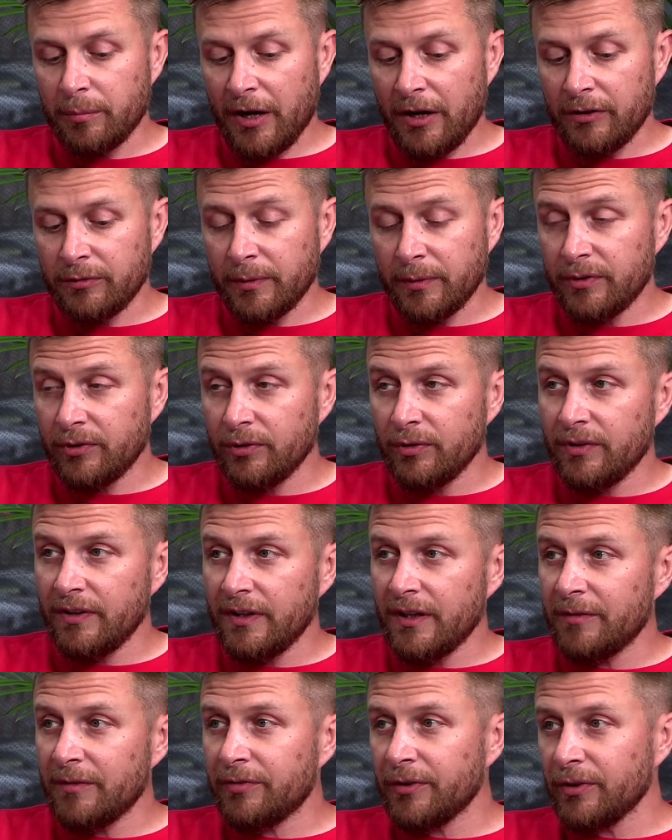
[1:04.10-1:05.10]
Brown's been doing,
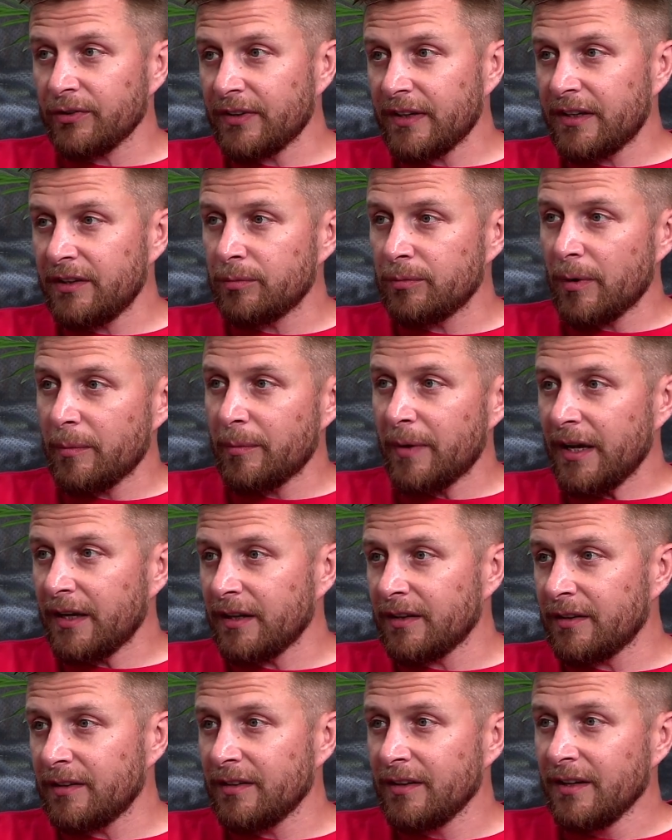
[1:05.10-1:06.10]
it feels like he's been
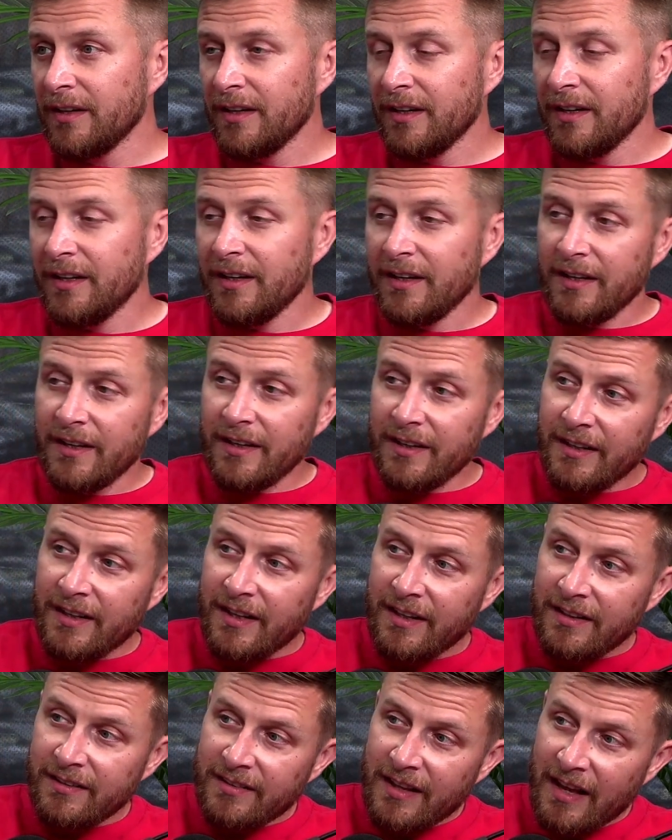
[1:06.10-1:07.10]
making
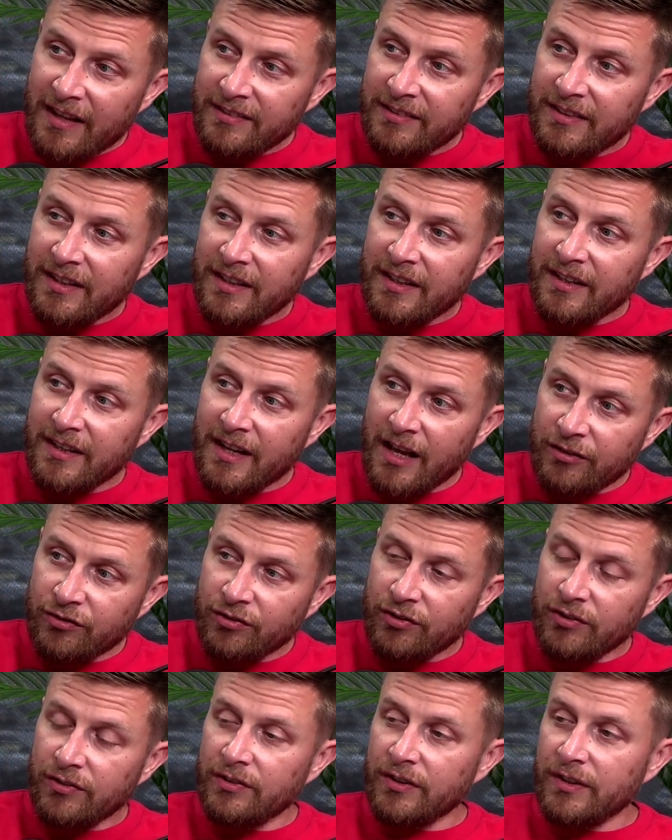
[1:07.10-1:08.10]
contested
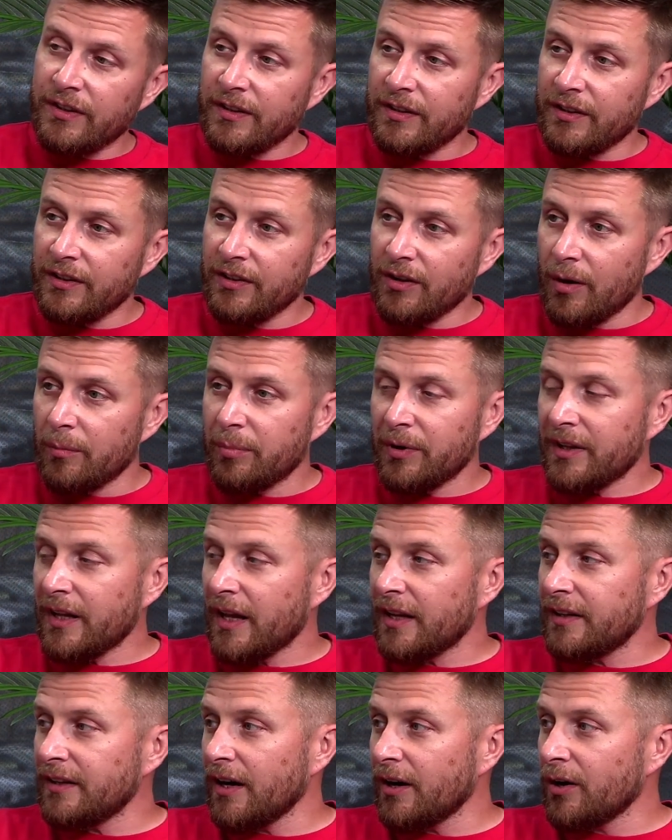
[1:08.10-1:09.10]
catches, and you know, I'm putting
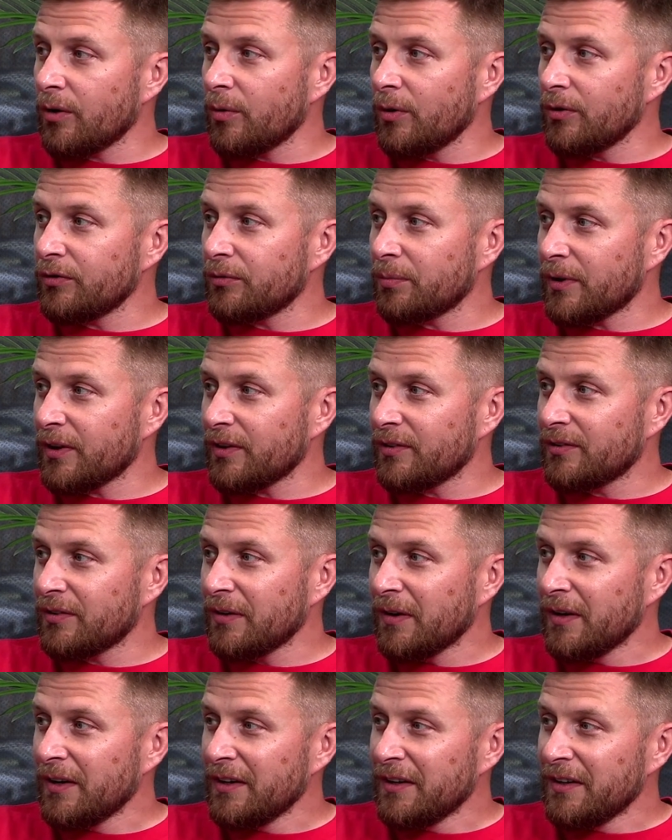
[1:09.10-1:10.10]
that in air quotes because
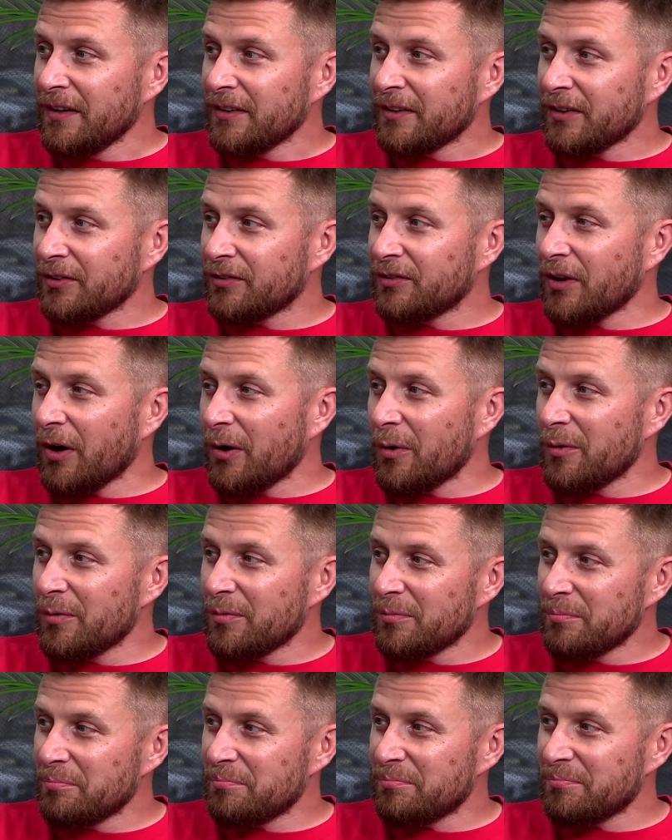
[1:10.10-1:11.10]
there's no
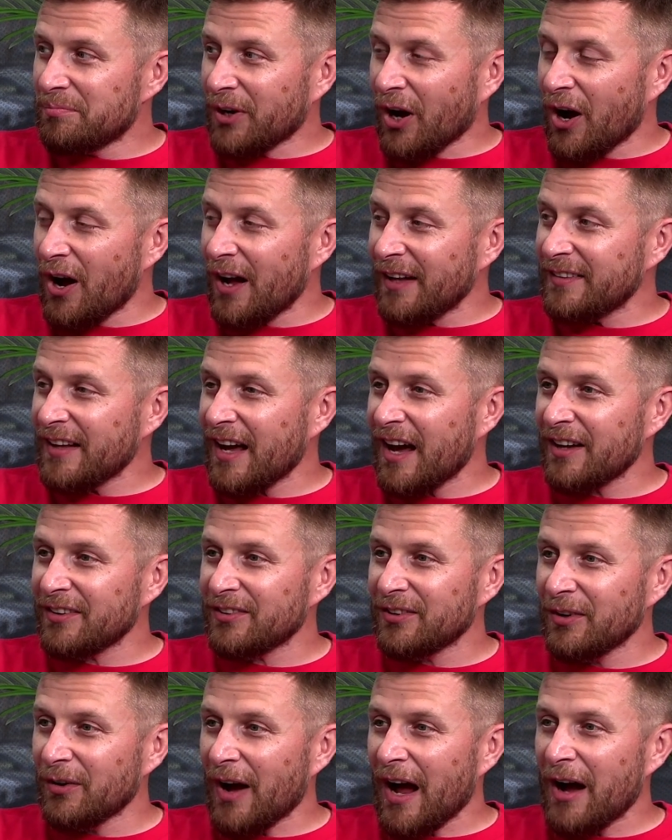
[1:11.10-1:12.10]
contact.
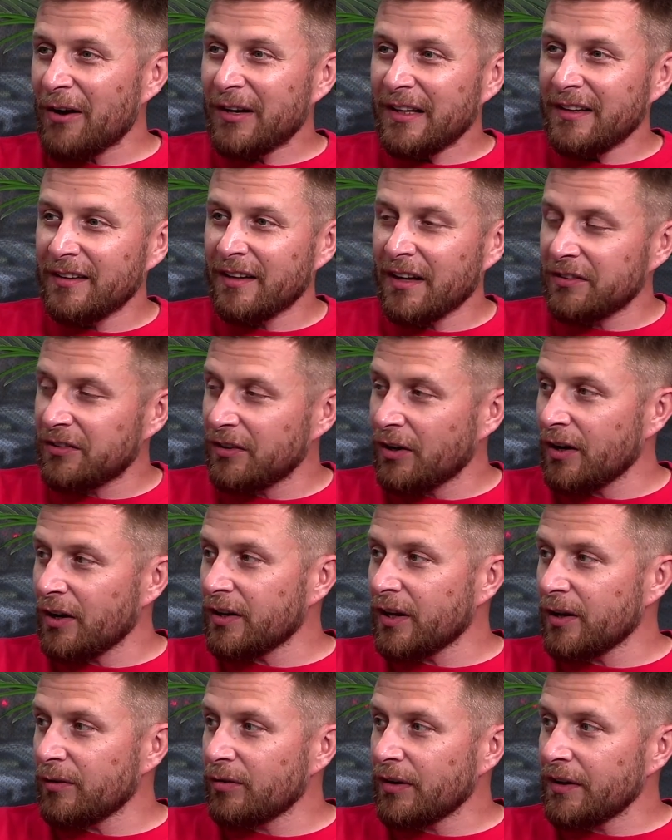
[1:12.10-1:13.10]
So how yeah. contested are
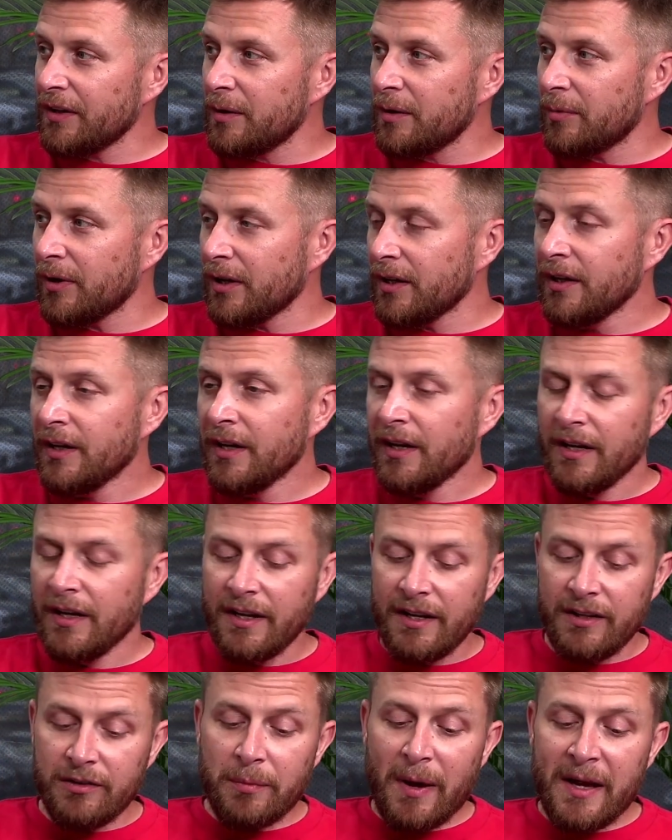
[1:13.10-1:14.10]
they really? But
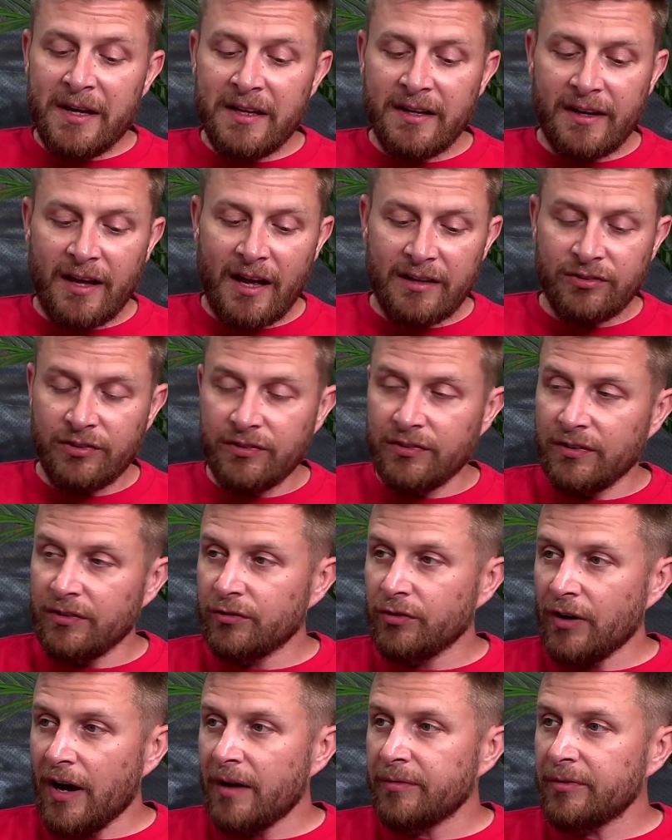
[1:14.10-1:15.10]
he's making catches in
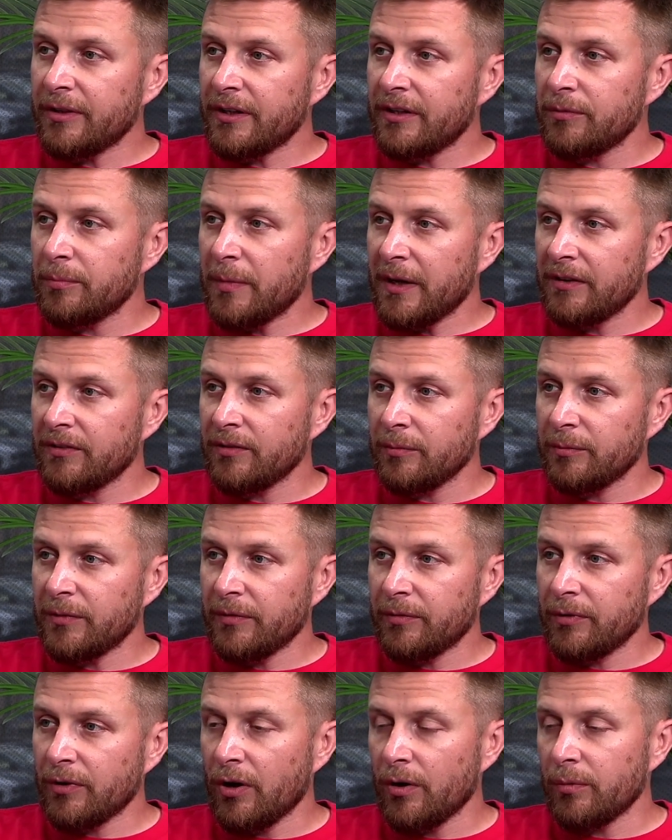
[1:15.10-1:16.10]
traffic. He's making some
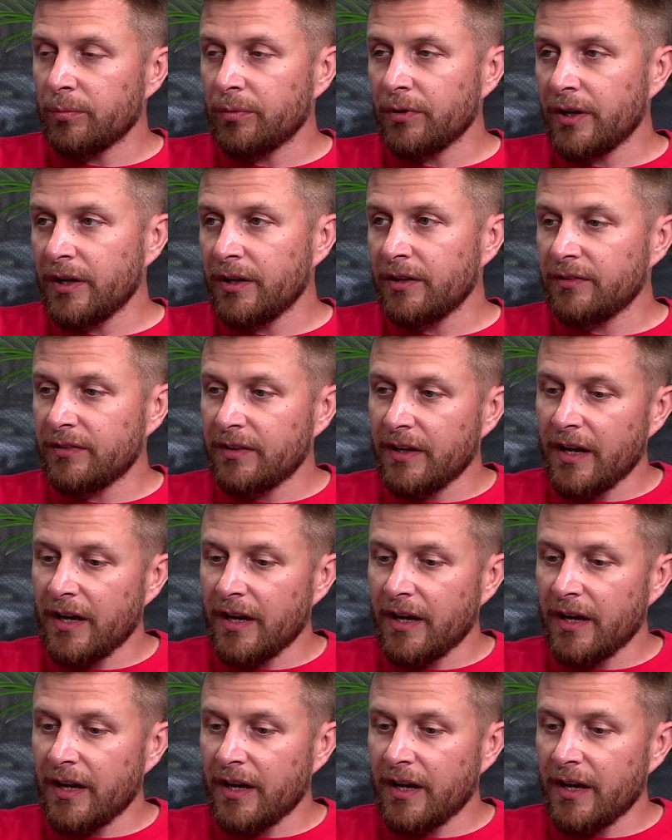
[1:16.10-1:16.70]
difficult plays.